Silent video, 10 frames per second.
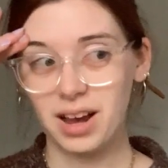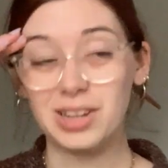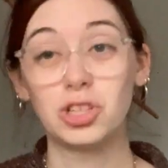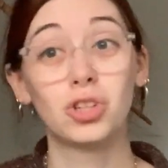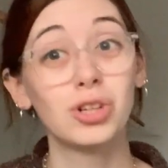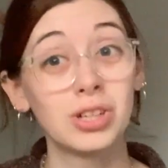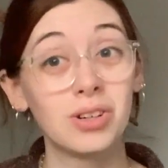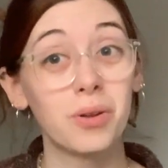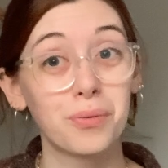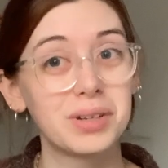shouldn't
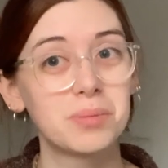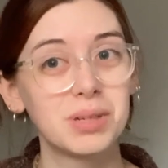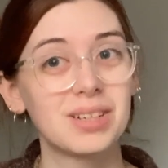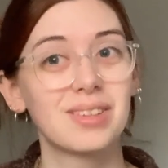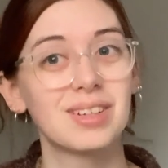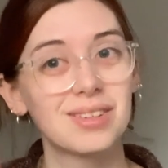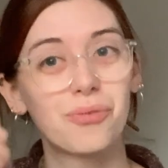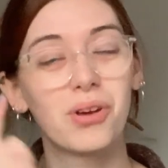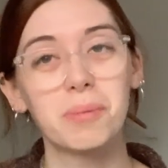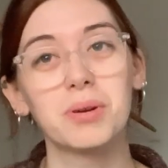know the recipe because it is a
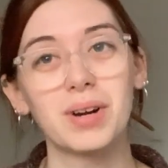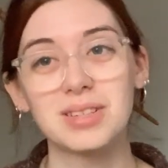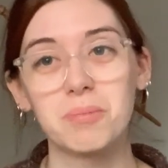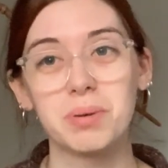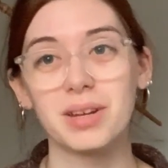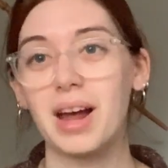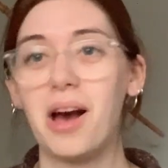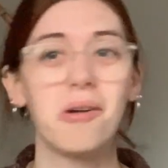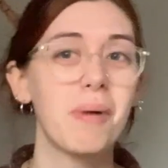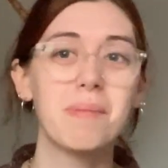family recipe, and
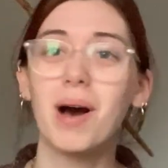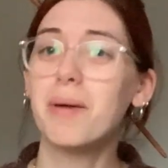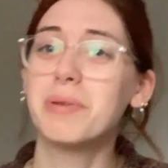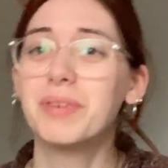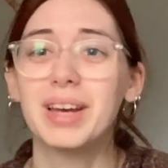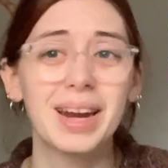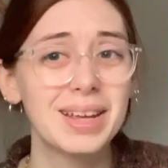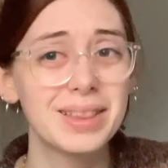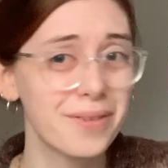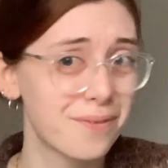how did my mom even get
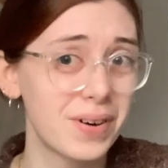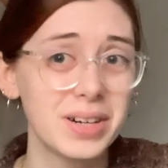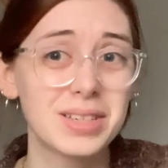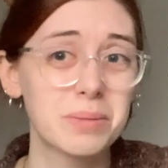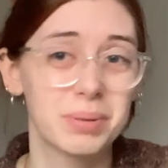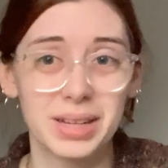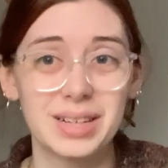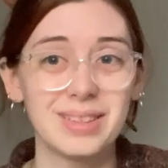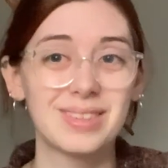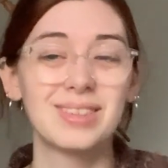it in the first
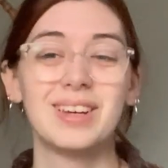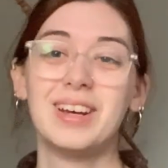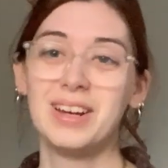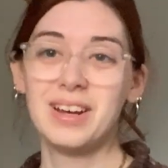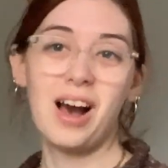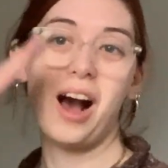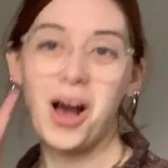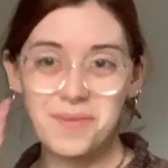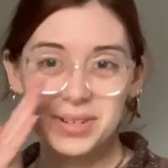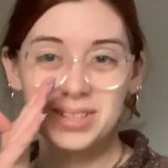place?
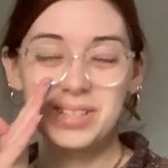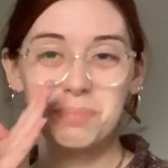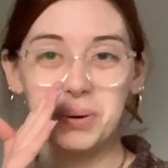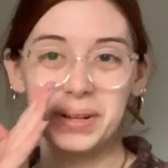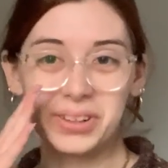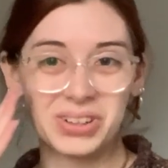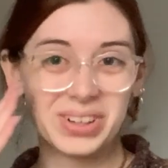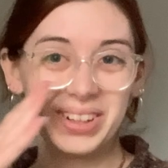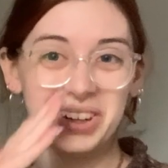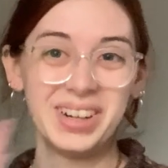Obvious spoiler
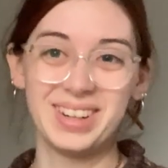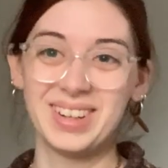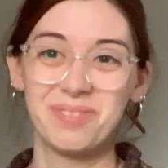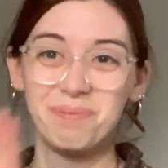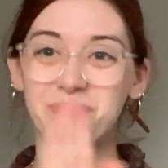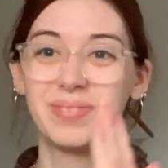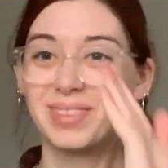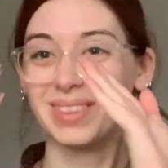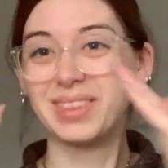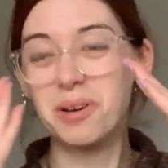alert.
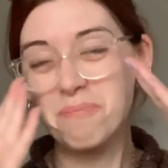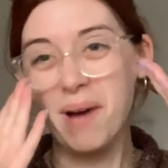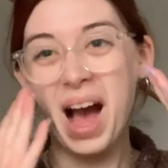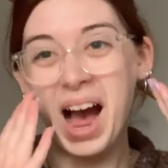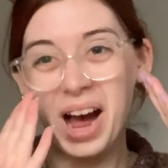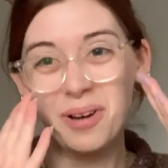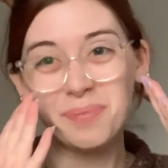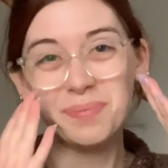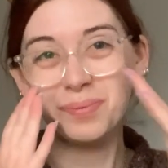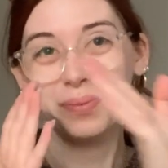The
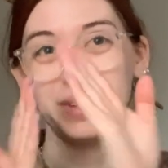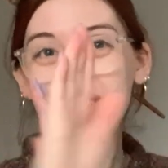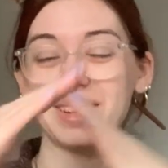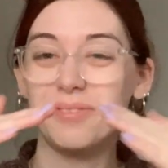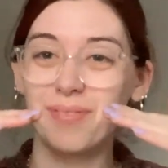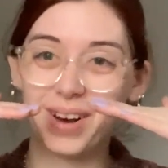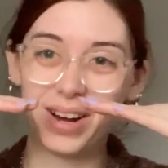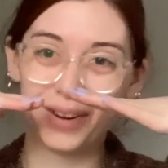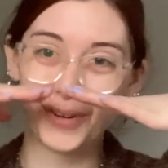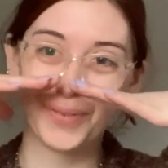mom was
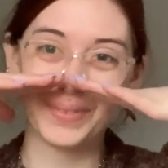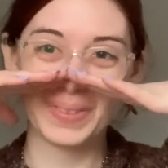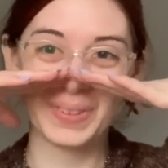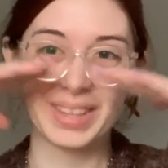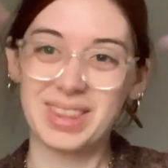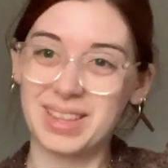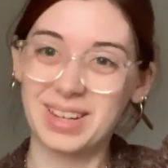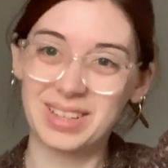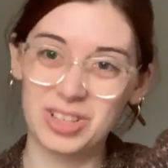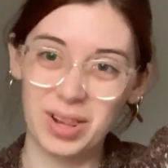involved with the
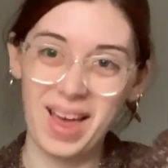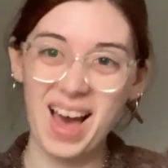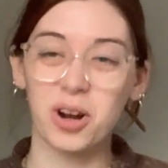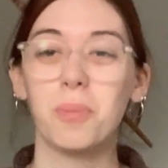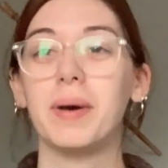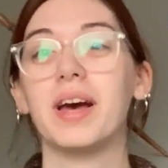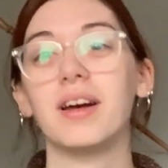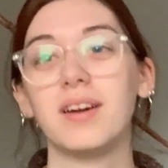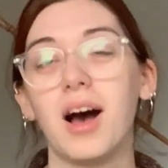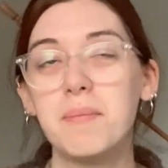gelato
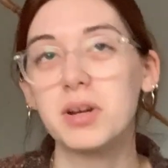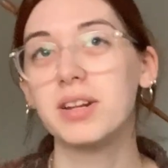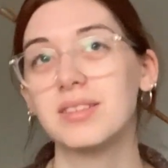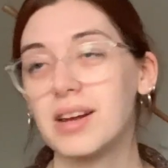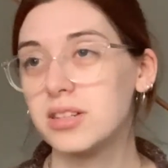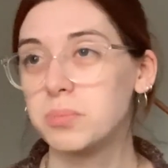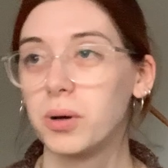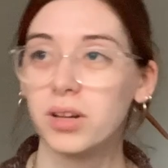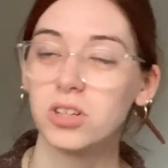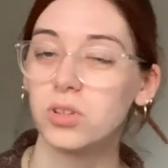man. I mean, it's not a
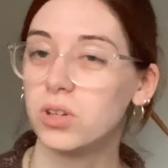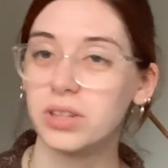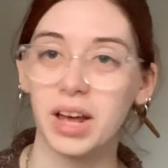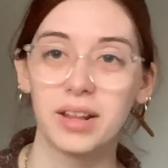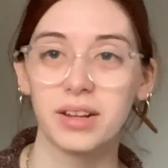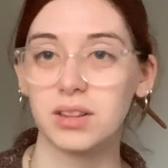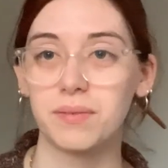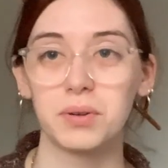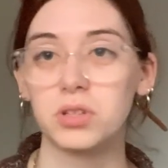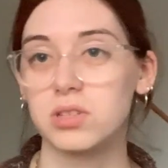spoiler. You learn that in like the
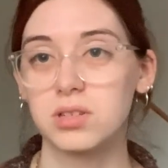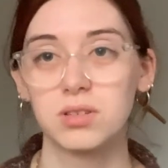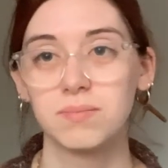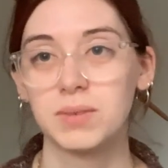first